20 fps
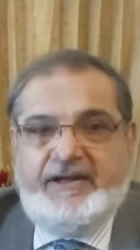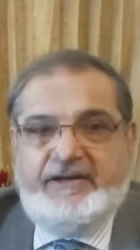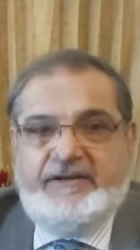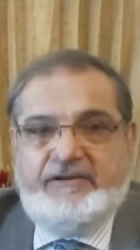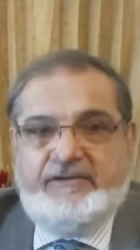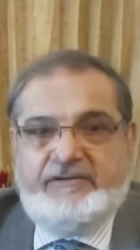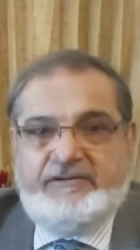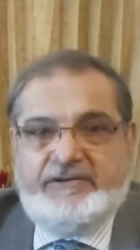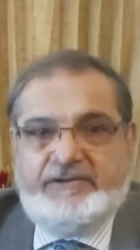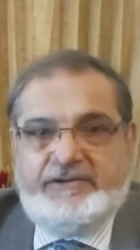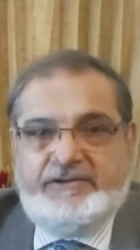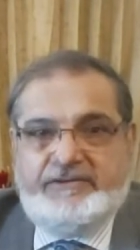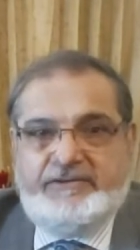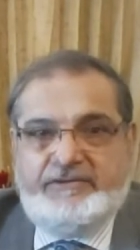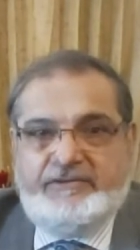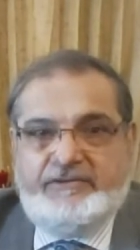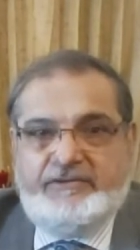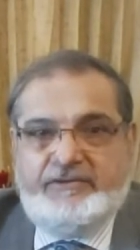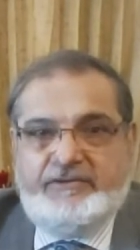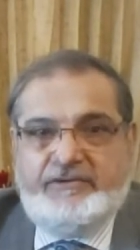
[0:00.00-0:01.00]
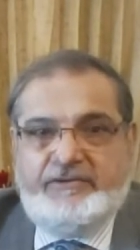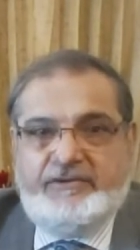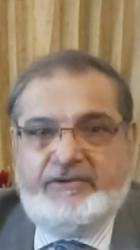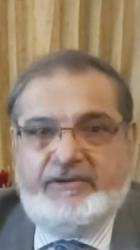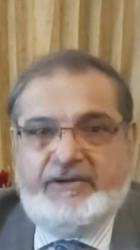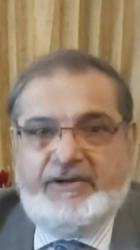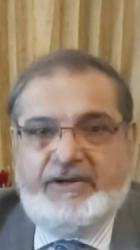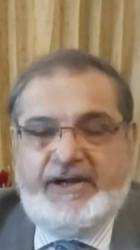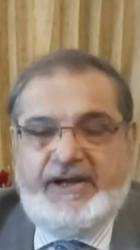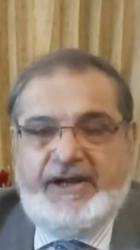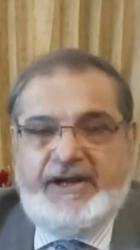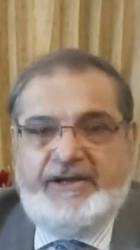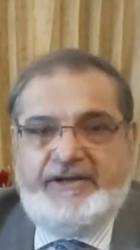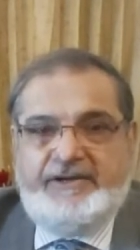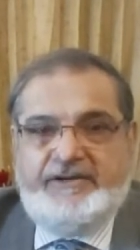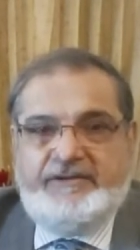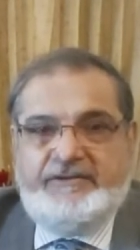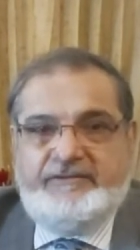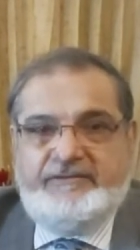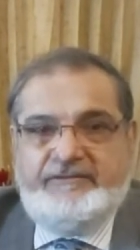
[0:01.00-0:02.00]
Doctors should go
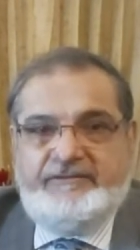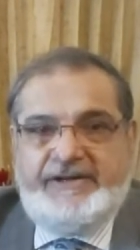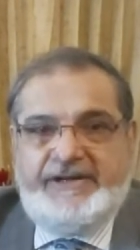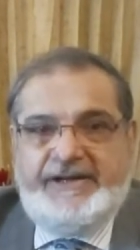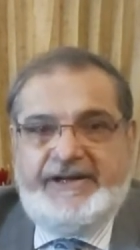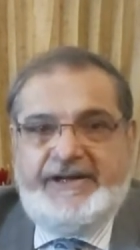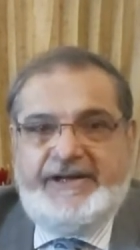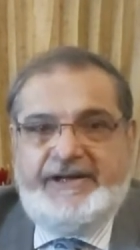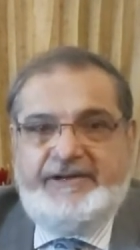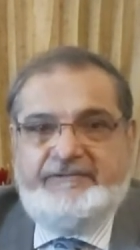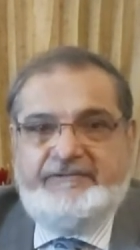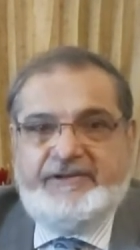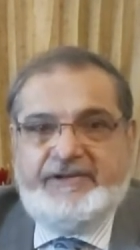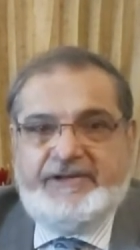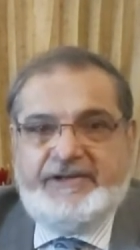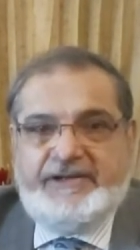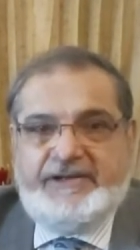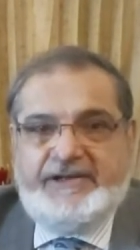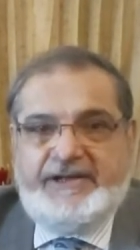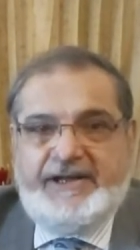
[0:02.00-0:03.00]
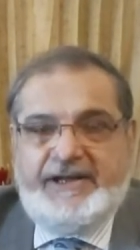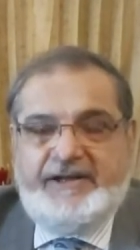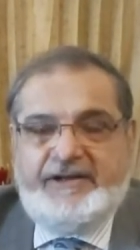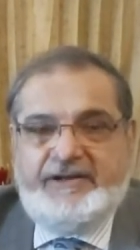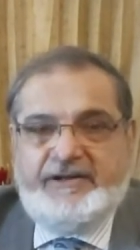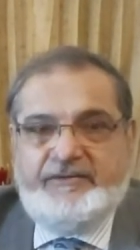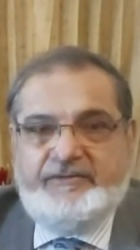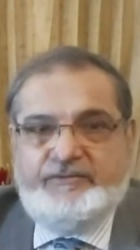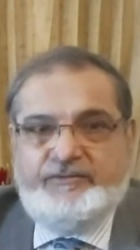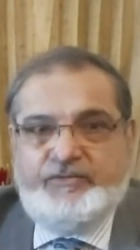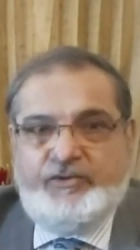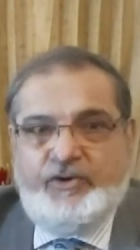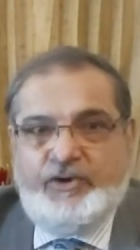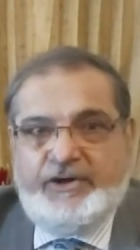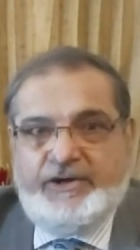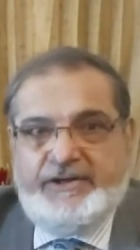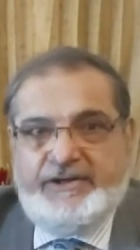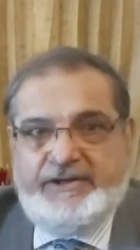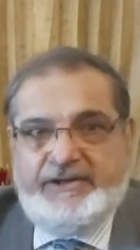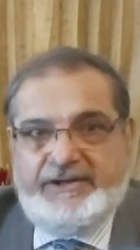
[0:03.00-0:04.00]
and willingly work there.
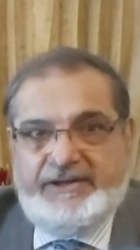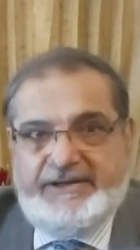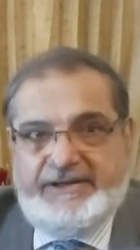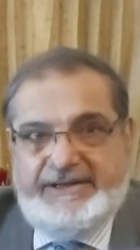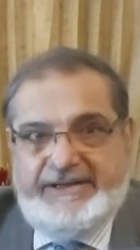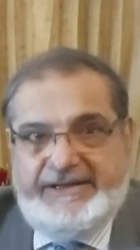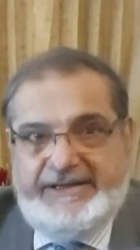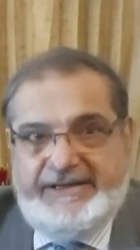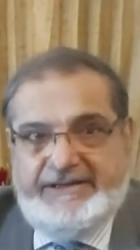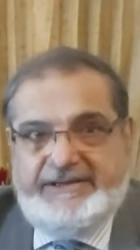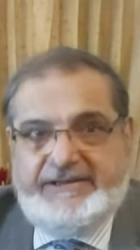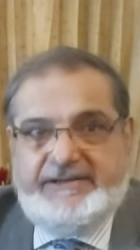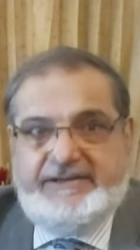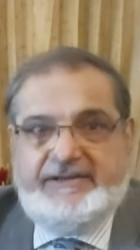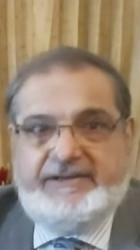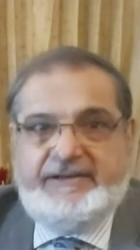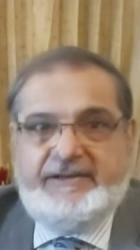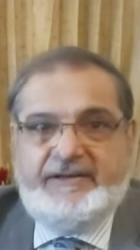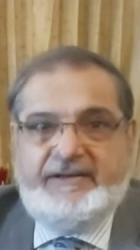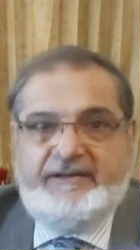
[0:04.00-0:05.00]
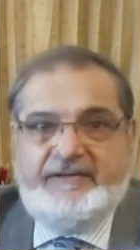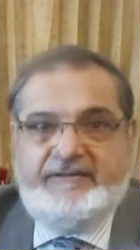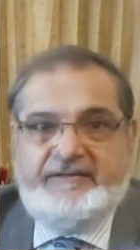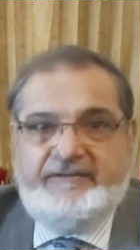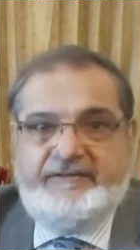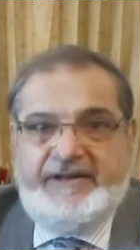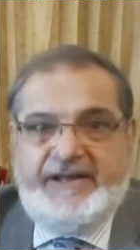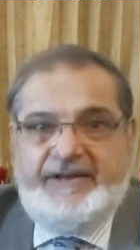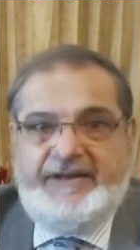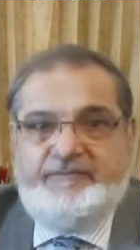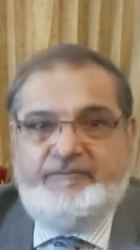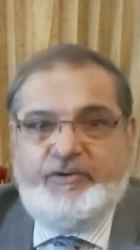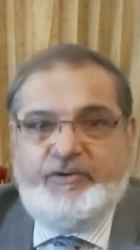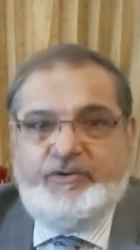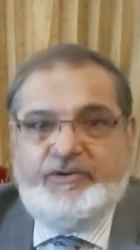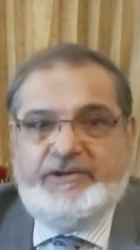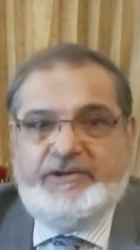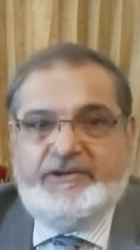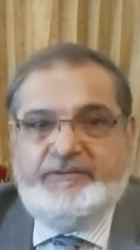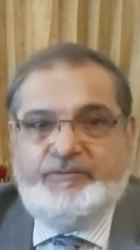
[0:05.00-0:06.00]
For this very
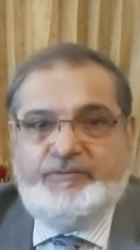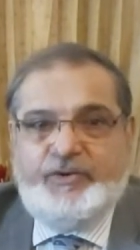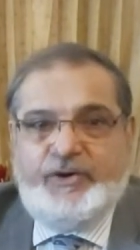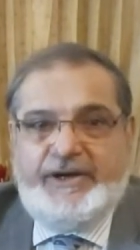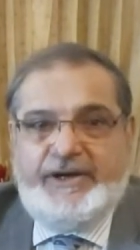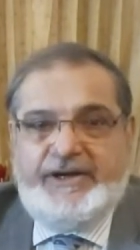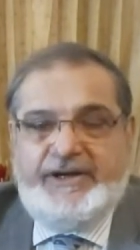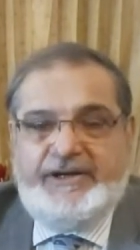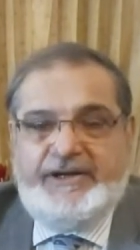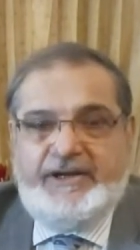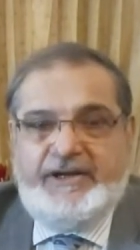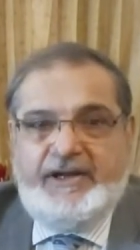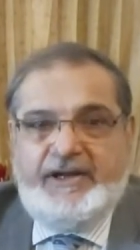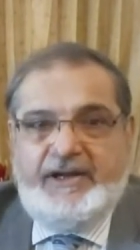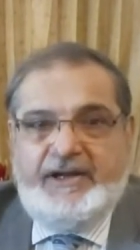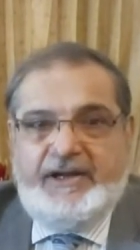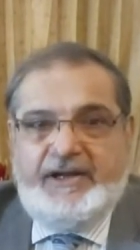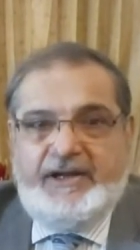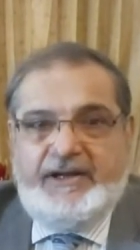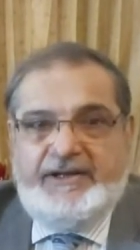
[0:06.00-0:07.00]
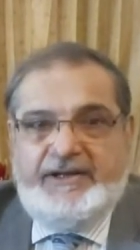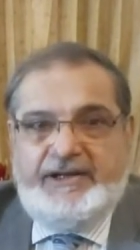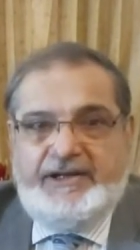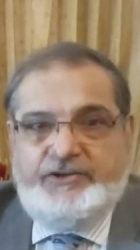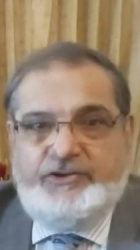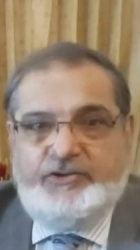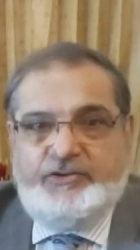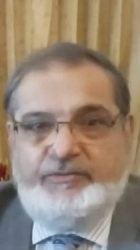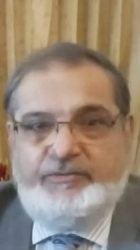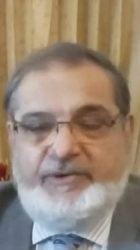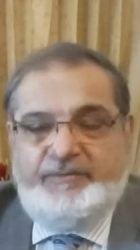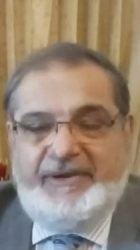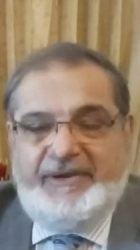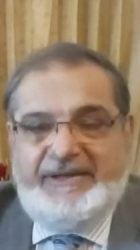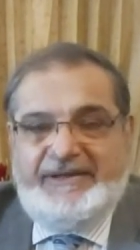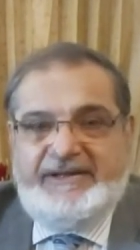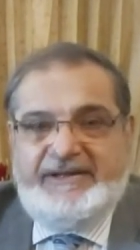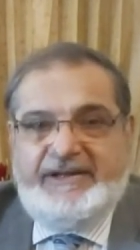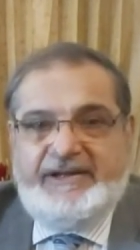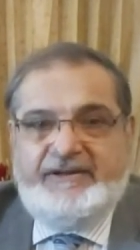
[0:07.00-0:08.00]
important point, there should be
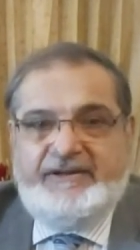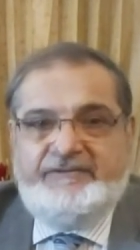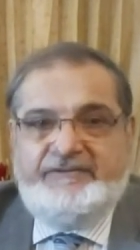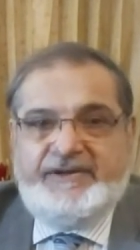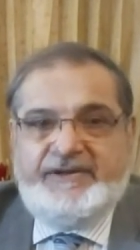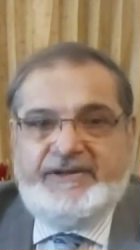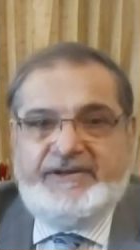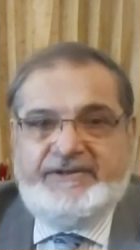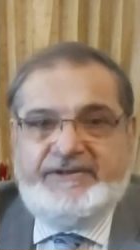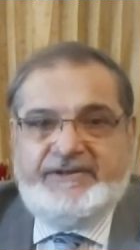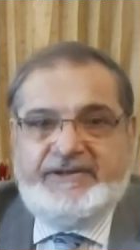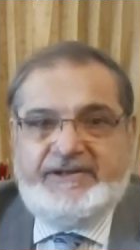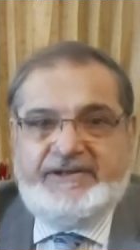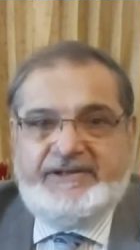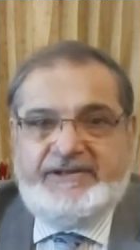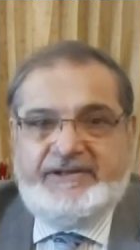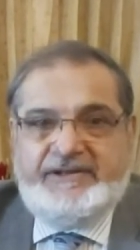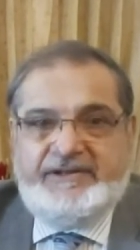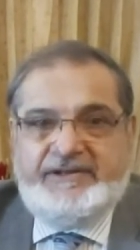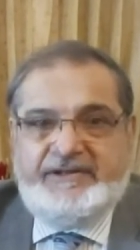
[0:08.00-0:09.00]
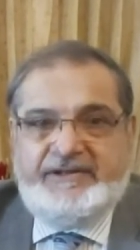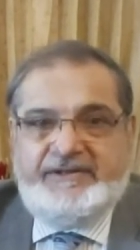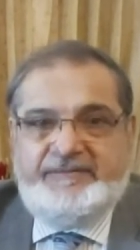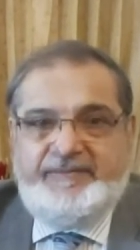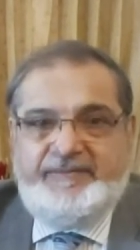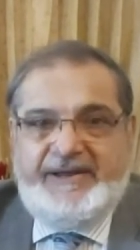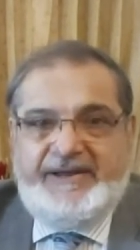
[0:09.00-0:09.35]
basic infrastructural